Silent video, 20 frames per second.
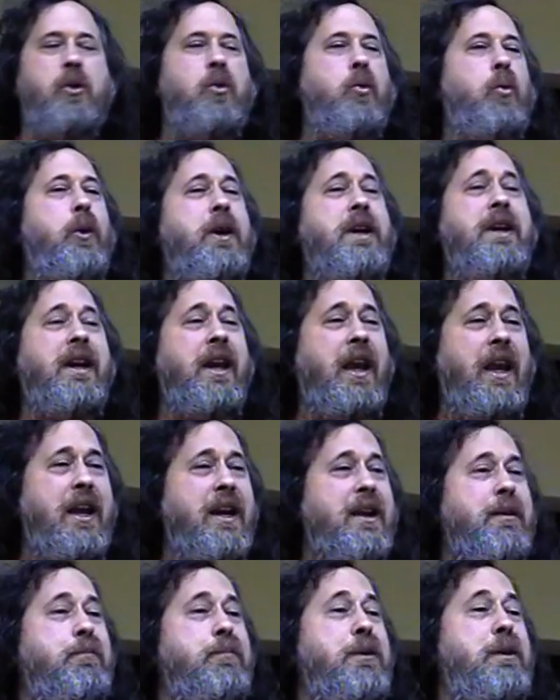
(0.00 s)
We
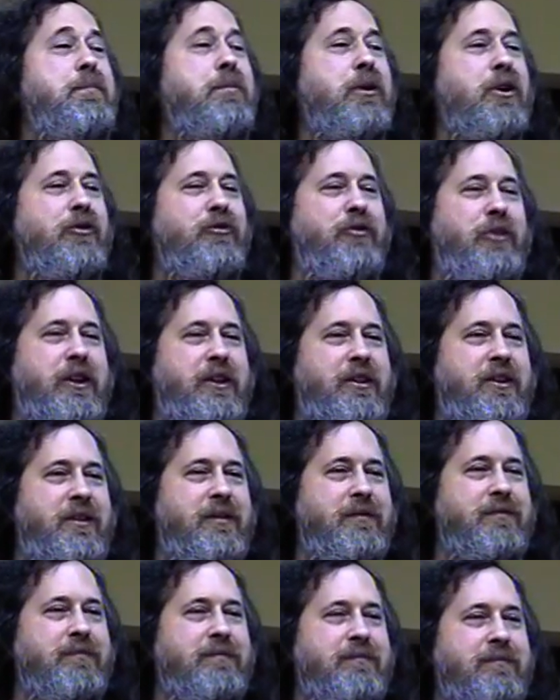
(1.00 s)
can't be perfect.
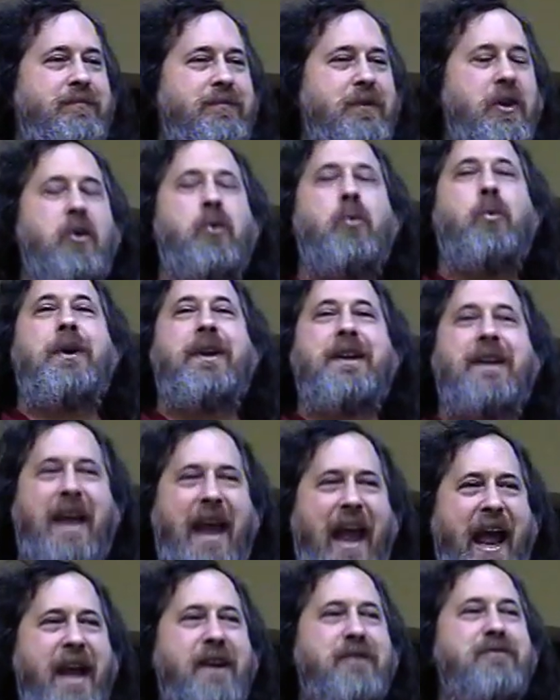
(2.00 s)
We
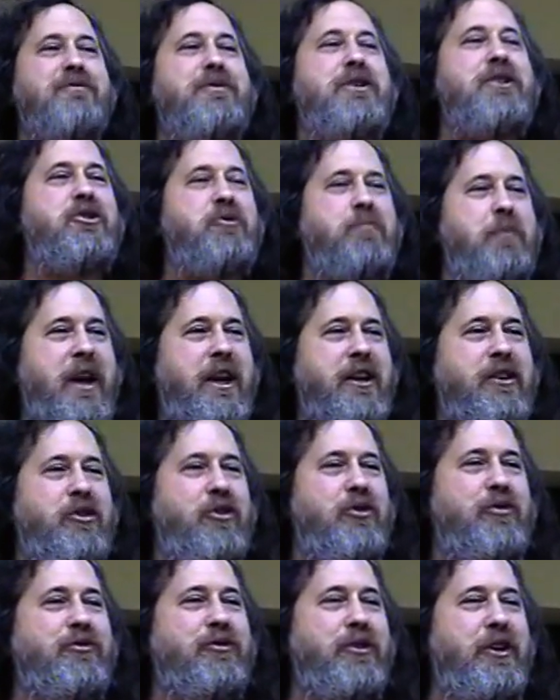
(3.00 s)
can respect
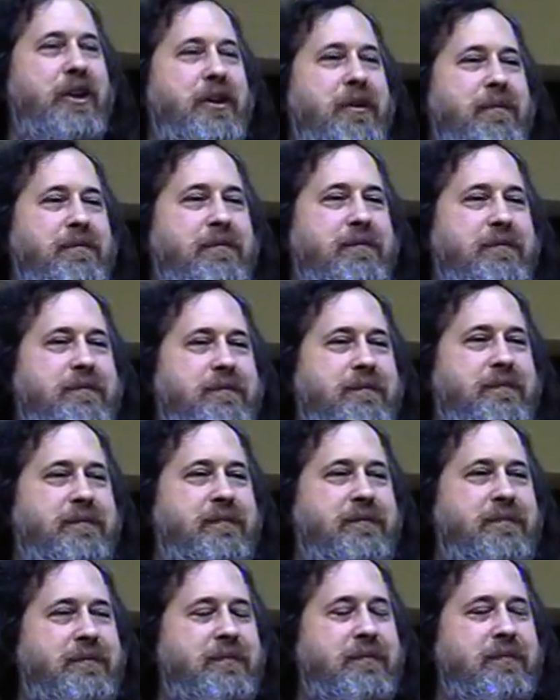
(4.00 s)
your freedom.
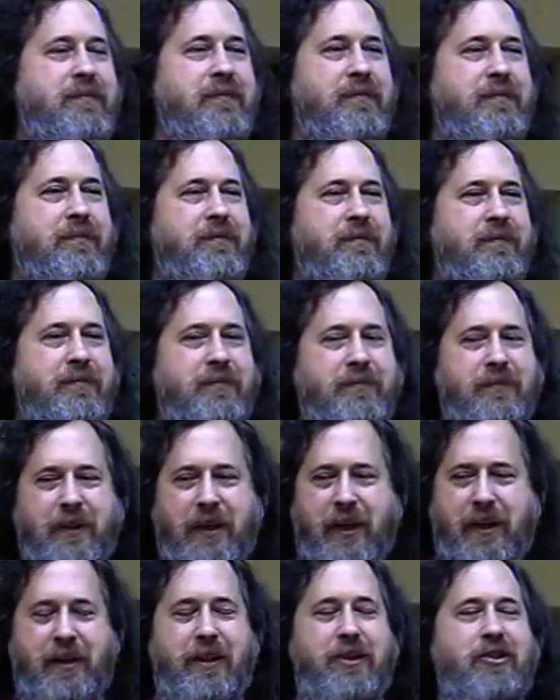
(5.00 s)

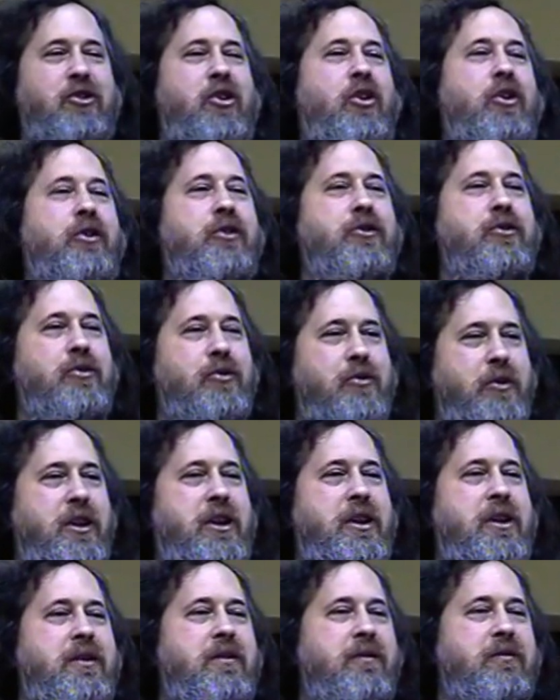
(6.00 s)
And it's our
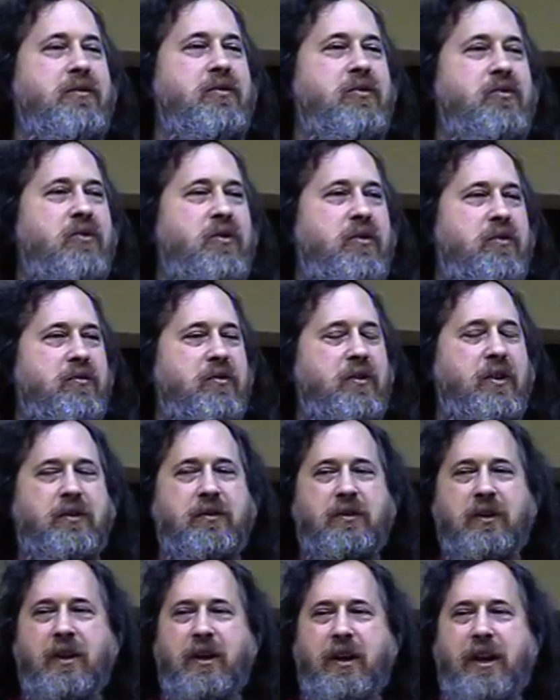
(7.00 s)
duty
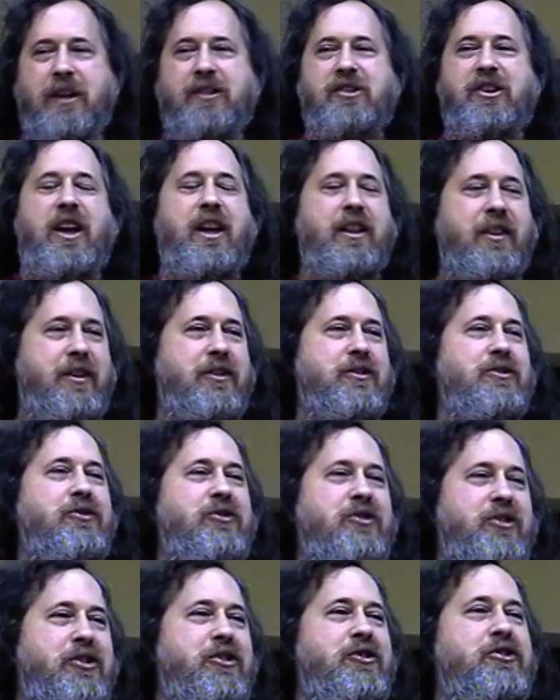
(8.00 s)
as ethical
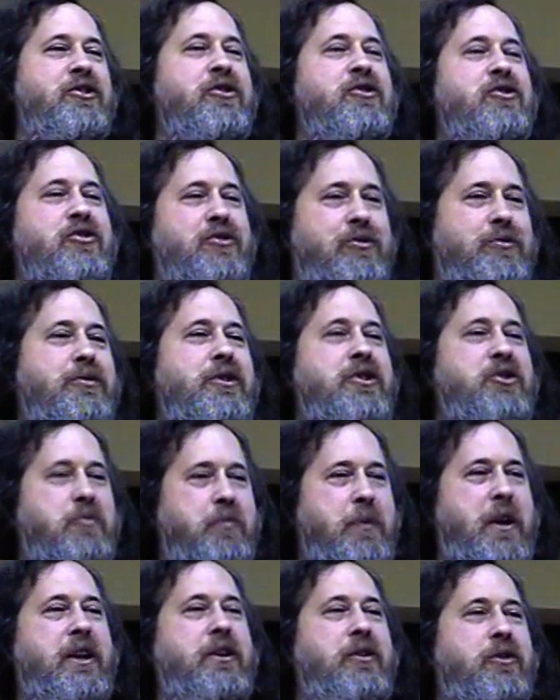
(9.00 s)
citizens to
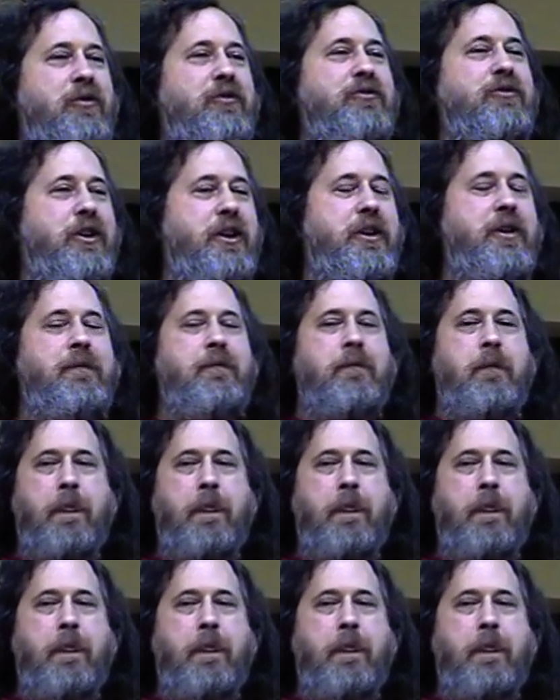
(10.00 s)
respect your freedom.